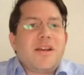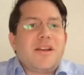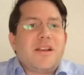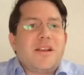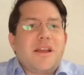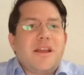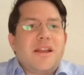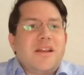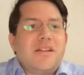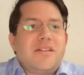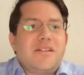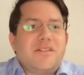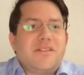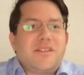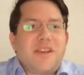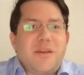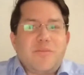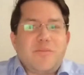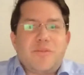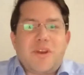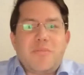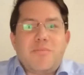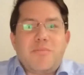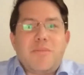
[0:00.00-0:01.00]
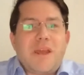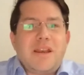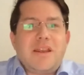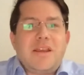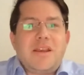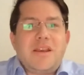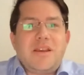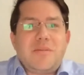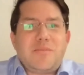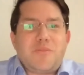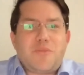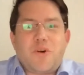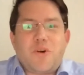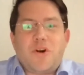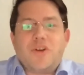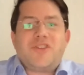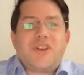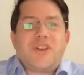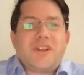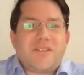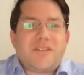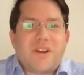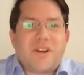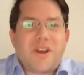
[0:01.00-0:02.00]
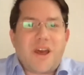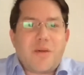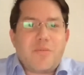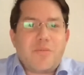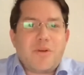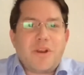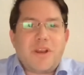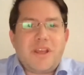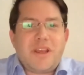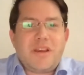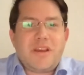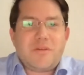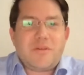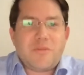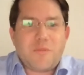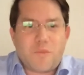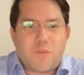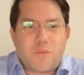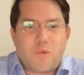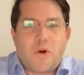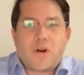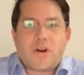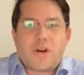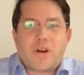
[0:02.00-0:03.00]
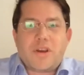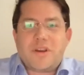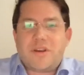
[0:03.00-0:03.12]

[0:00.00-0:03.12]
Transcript: and at the same time, many projects are happening, working